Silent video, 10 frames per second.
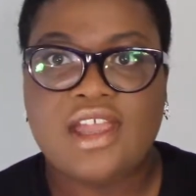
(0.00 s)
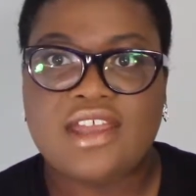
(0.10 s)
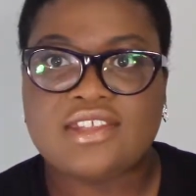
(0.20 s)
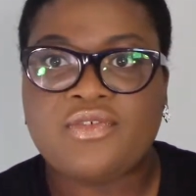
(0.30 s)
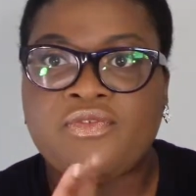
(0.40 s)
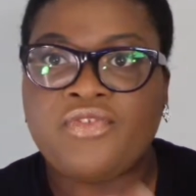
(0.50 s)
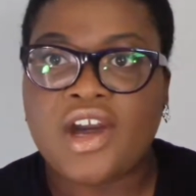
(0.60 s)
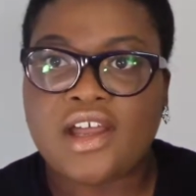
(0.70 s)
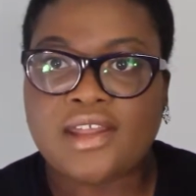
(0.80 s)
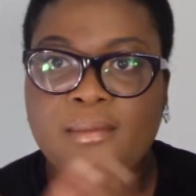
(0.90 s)
It's a
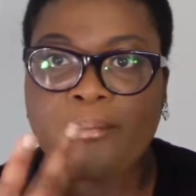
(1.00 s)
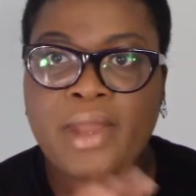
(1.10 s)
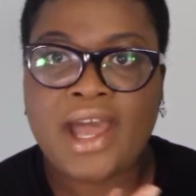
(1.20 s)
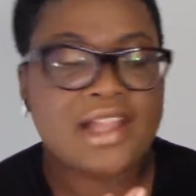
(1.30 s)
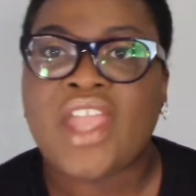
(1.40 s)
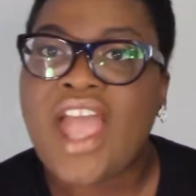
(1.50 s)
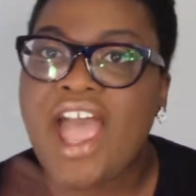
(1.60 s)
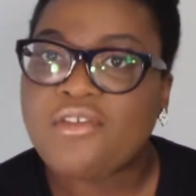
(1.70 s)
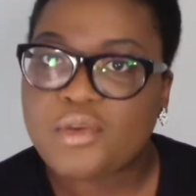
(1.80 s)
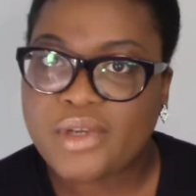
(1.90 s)
fun palette.
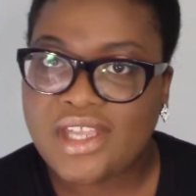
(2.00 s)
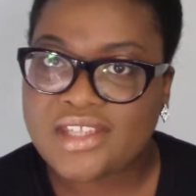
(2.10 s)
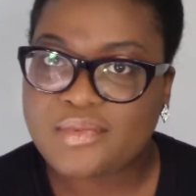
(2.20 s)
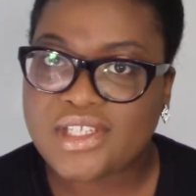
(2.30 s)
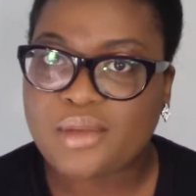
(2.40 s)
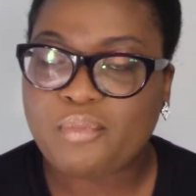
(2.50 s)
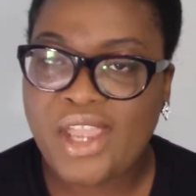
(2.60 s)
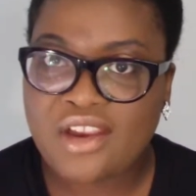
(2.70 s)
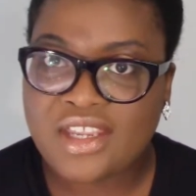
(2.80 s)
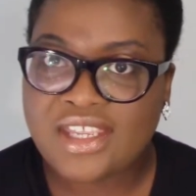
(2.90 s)
Everybody has been
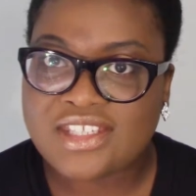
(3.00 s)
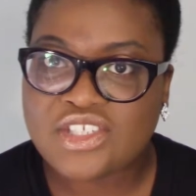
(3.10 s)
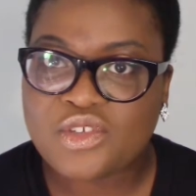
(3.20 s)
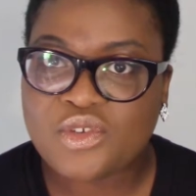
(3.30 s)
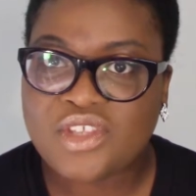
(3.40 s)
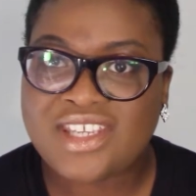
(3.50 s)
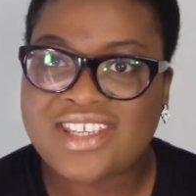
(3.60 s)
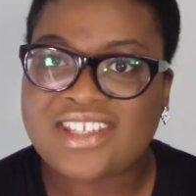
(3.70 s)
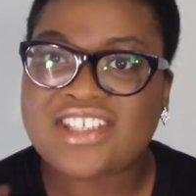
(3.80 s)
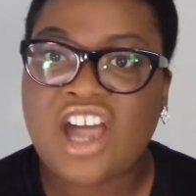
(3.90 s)
comparing it to the
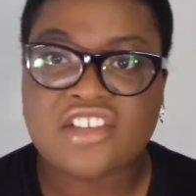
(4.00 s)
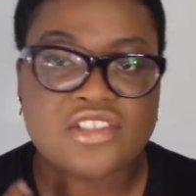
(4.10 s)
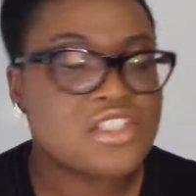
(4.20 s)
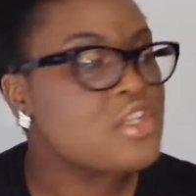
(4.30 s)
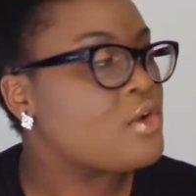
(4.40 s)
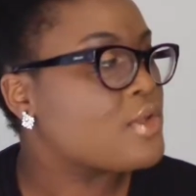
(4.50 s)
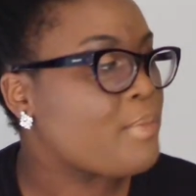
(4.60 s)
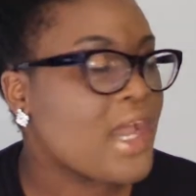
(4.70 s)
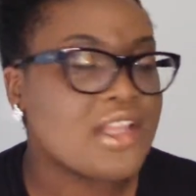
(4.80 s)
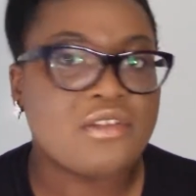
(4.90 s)
Natasha Denona
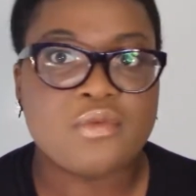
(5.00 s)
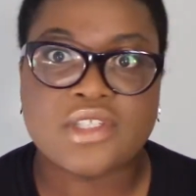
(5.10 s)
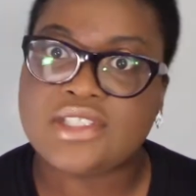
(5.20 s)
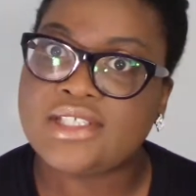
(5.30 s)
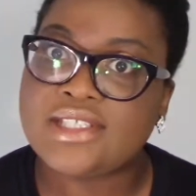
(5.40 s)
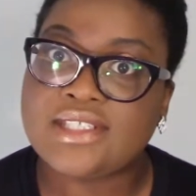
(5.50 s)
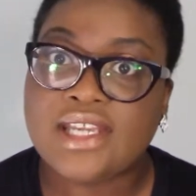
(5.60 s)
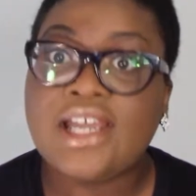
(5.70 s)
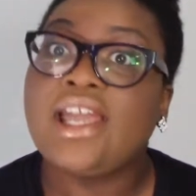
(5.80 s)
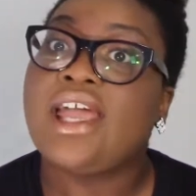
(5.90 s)
palette, which is
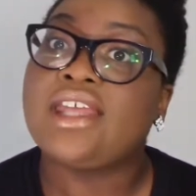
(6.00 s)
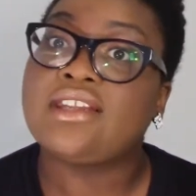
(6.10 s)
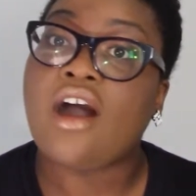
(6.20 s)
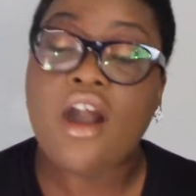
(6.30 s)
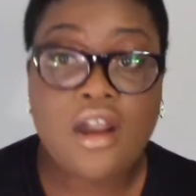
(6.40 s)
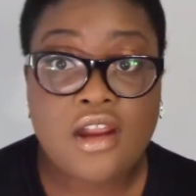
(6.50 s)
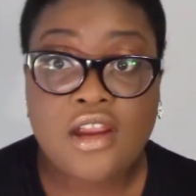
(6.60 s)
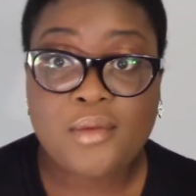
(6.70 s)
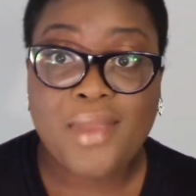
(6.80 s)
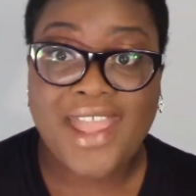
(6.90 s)
an
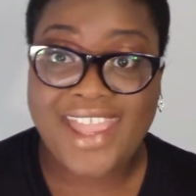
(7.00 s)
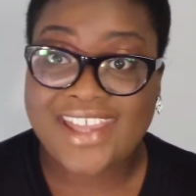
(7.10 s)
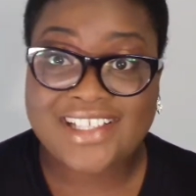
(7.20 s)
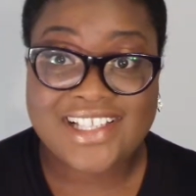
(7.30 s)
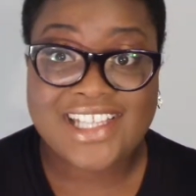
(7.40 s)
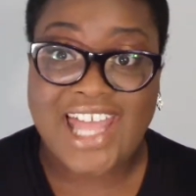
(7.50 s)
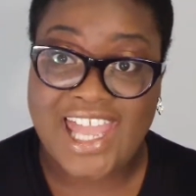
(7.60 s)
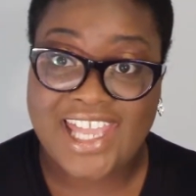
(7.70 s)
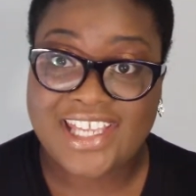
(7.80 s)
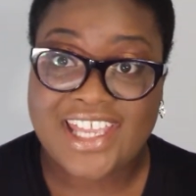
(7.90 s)
arm and a
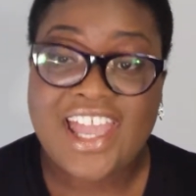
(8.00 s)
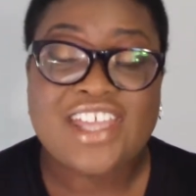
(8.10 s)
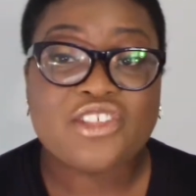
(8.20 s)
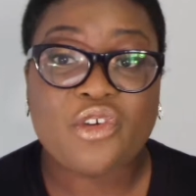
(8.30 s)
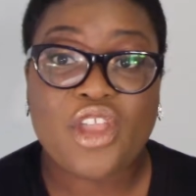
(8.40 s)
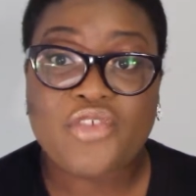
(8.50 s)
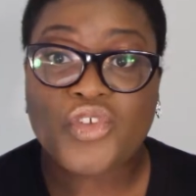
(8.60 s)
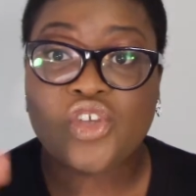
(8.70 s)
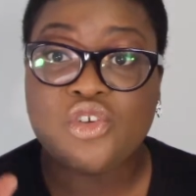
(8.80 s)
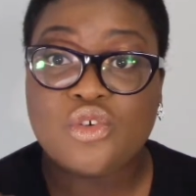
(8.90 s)
leg. So if
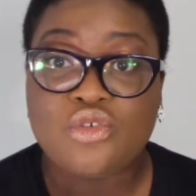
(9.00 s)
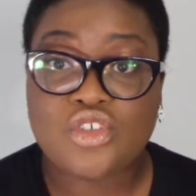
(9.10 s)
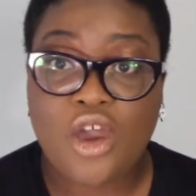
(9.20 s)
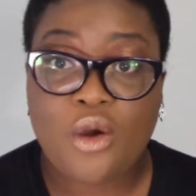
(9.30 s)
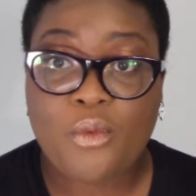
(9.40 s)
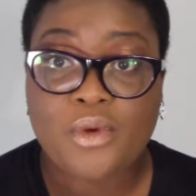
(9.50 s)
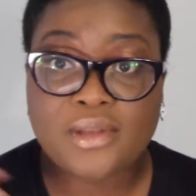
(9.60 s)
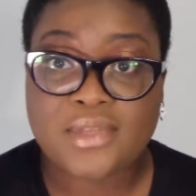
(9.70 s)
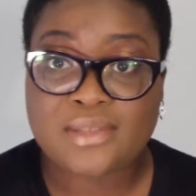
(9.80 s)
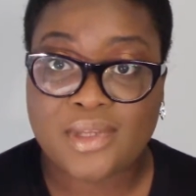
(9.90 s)
you don't want
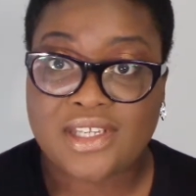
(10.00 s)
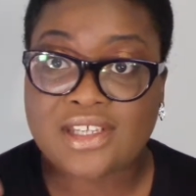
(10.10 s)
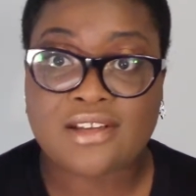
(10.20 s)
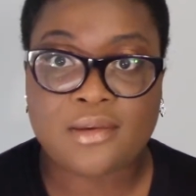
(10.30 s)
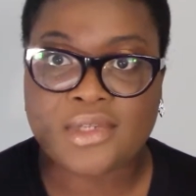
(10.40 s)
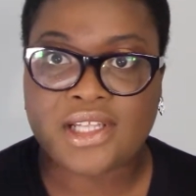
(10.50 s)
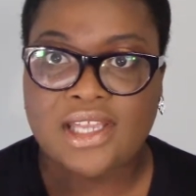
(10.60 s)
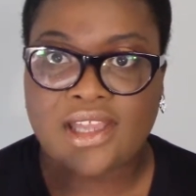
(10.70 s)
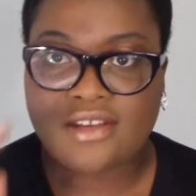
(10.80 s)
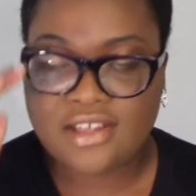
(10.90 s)
to be spending an arm and a
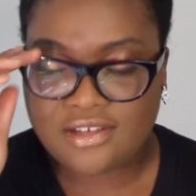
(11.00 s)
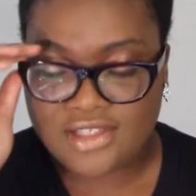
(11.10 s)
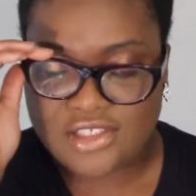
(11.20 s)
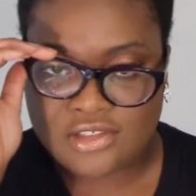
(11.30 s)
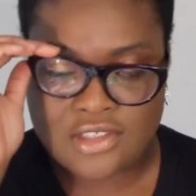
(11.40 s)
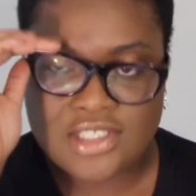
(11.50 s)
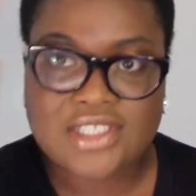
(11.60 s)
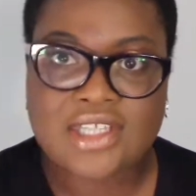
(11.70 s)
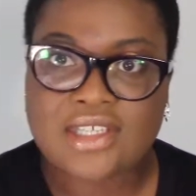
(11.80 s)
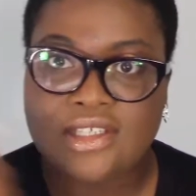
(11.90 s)
leg out here in these streets,
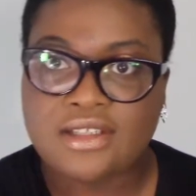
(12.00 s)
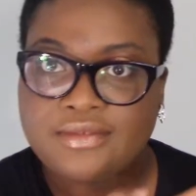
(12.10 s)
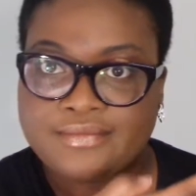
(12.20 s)
then